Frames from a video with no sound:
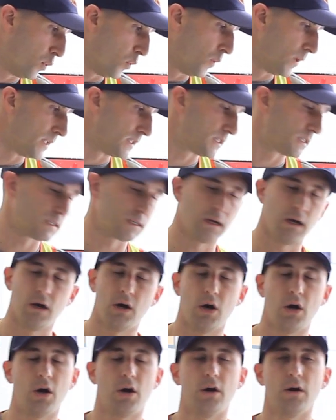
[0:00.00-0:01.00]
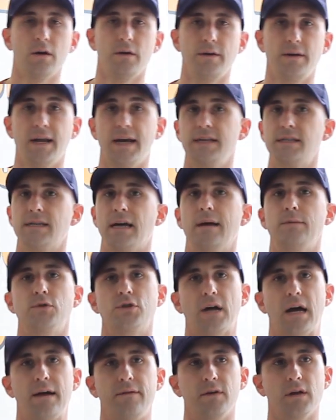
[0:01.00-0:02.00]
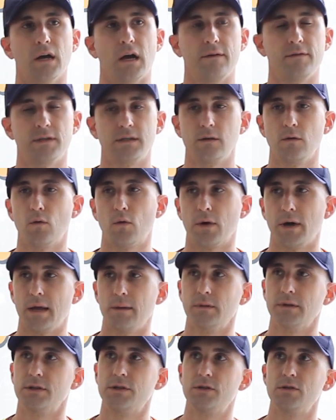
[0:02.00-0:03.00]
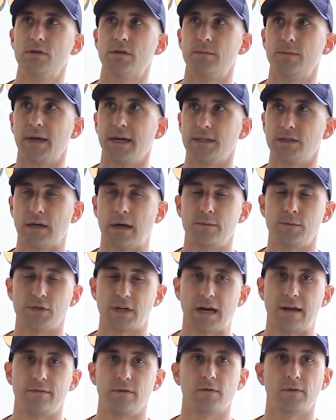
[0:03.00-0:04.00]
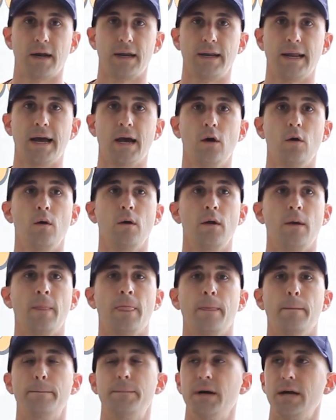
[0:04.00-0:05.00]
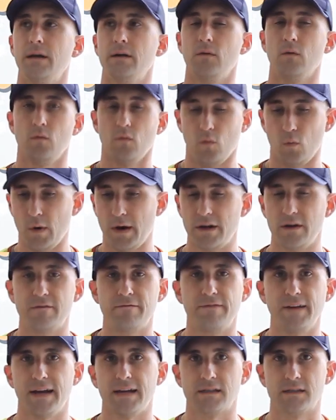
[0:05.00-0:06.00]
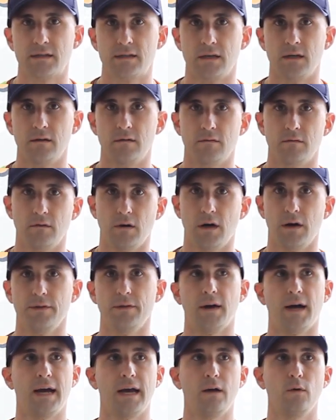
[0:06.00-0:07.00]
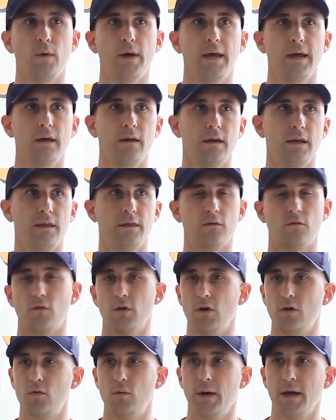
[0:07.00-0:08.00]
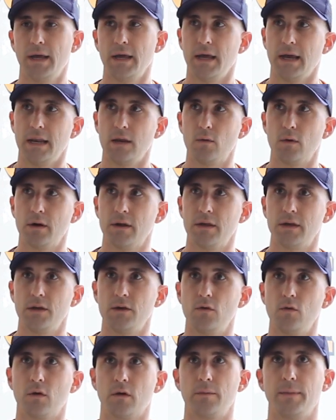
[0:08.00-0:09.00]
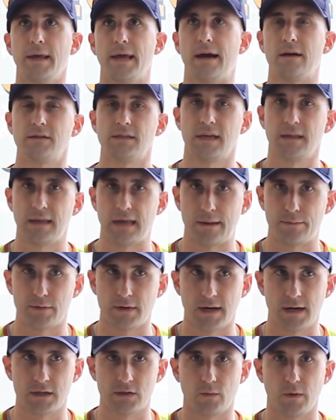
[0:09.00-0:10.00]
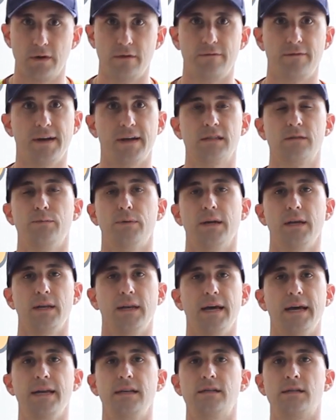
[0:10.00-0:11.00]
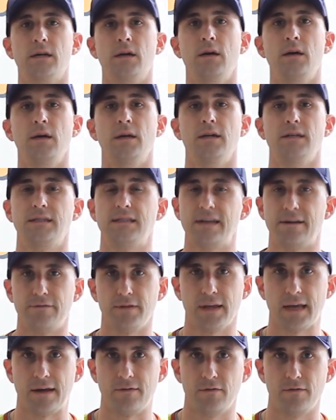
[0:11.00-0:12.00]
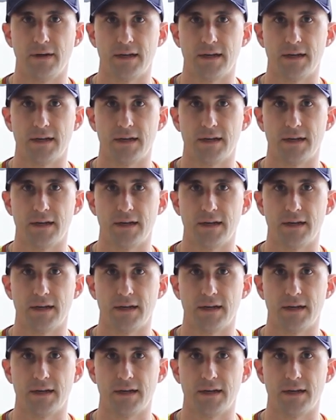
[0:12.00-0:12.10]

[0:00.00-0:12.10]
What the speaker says: points are nighttime driving. Obviously, we weren't able to do some nighttime driving right now, but wear your vest. On the highway, in the roadway, anywhere that you are going to be outside the apparatus, wear your vest. But at night, definitely have your